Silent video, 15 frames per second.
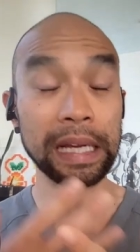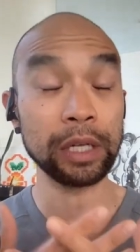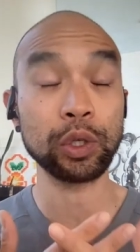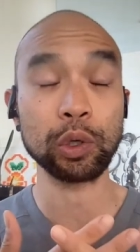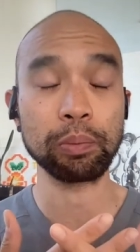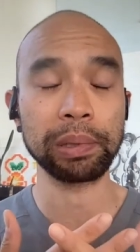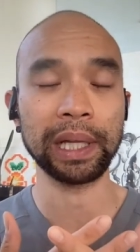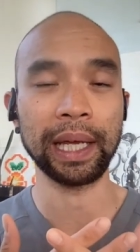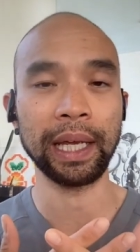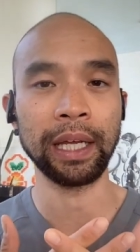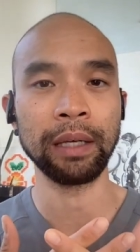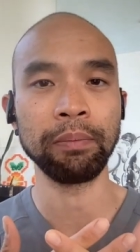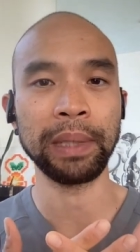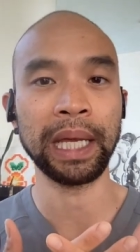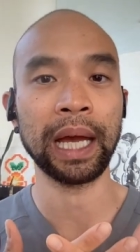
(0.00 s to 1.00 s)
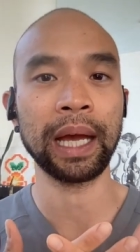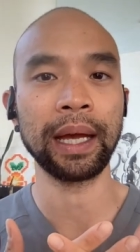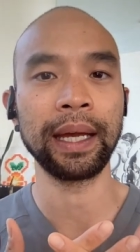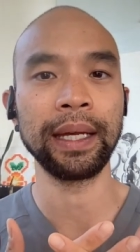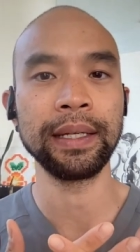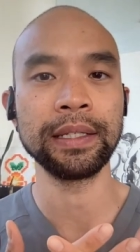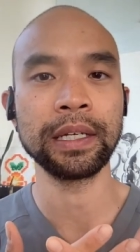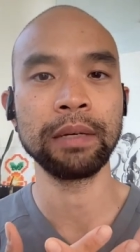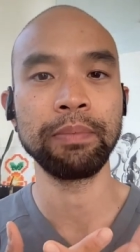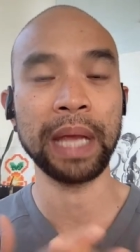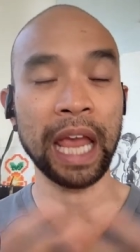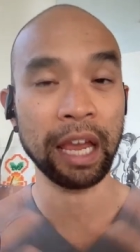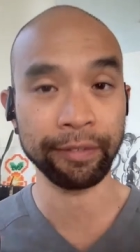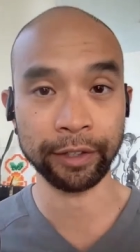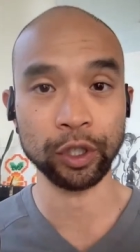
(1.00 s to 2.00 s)
interplay behind
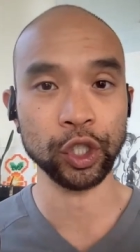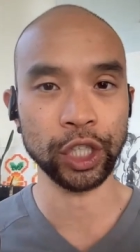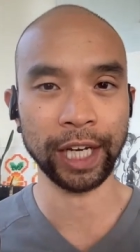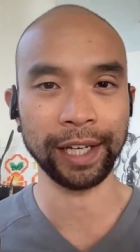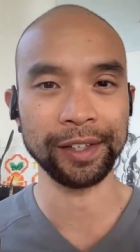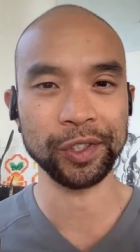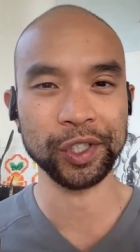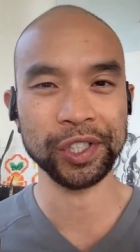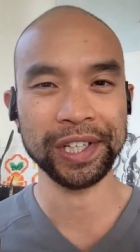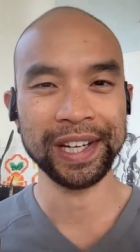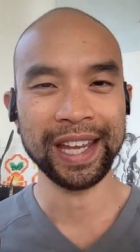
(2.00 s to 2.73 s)
behavior change.